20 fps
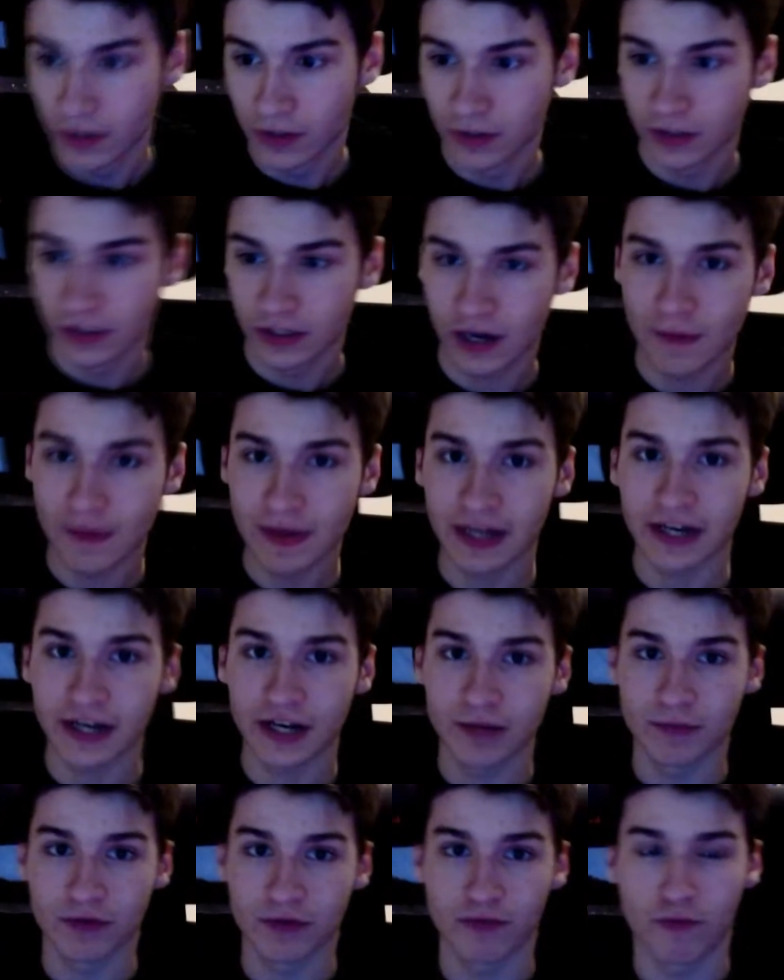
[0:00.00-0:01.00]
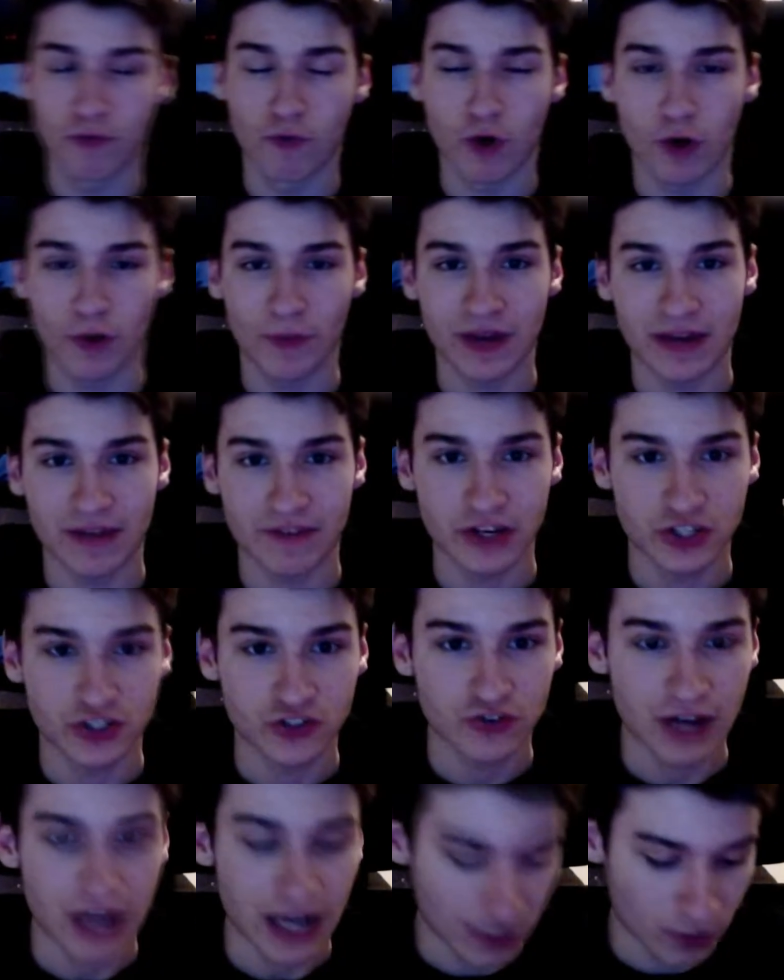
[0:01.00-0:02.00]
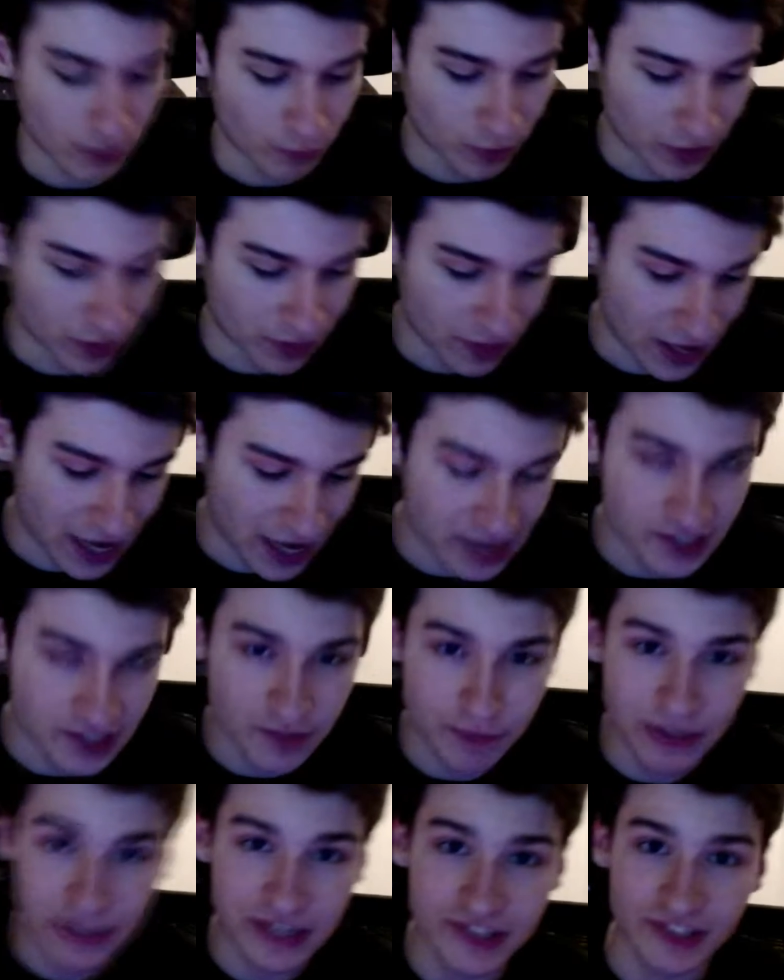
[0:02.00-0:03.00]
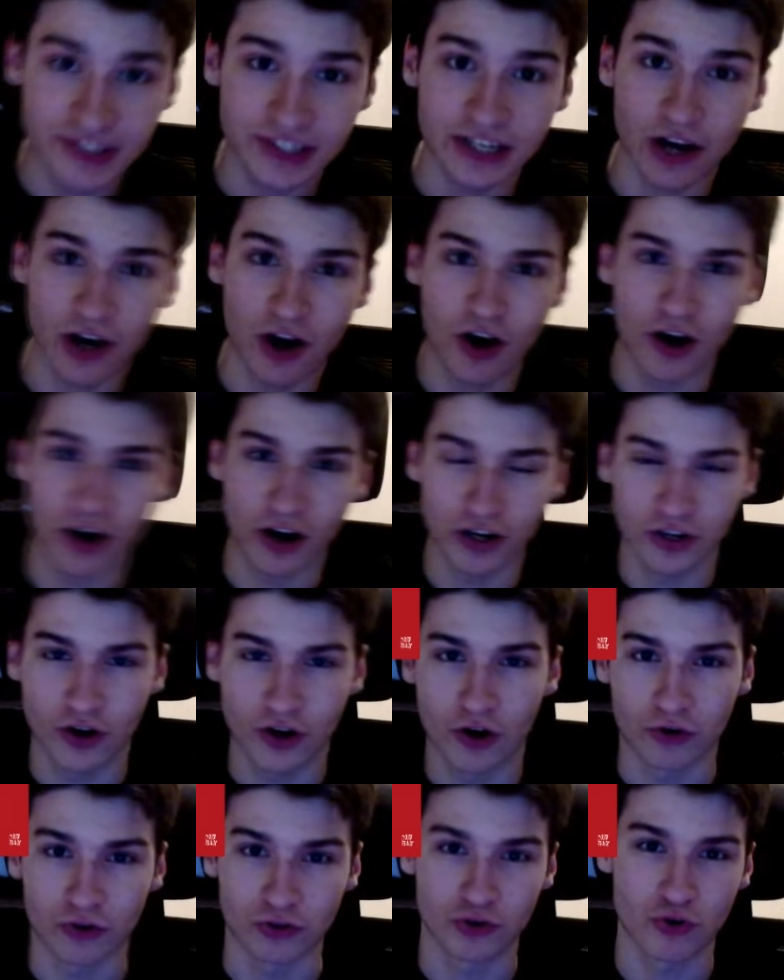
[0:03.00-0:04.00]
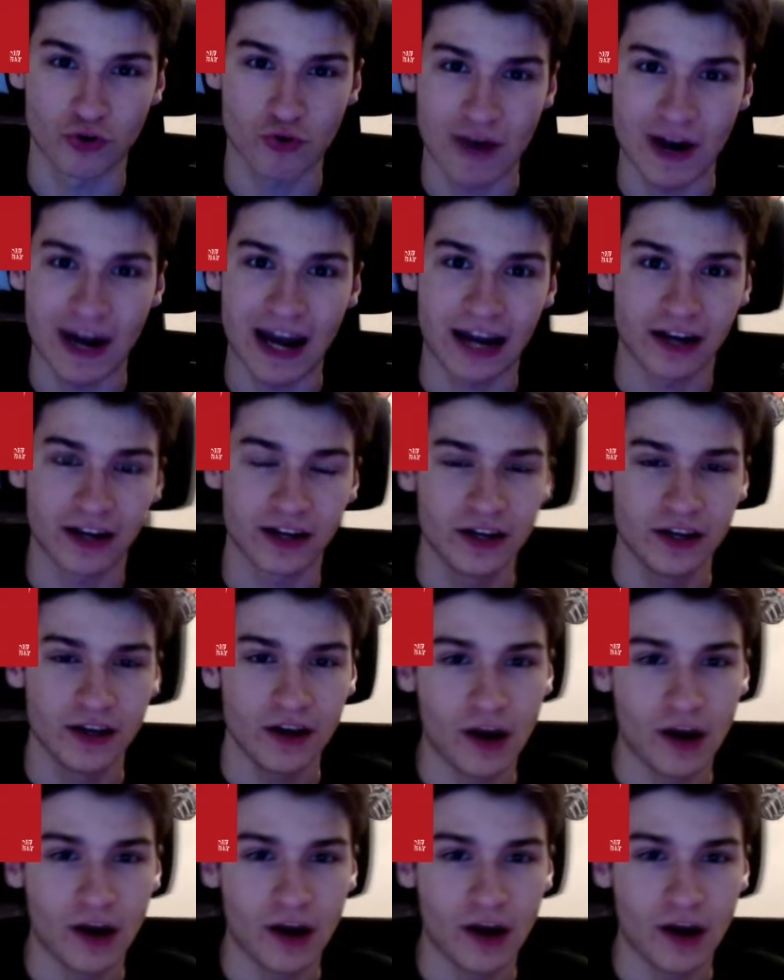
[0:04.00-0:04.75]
Coming in at number 4, we have a track with SBCR called Crack.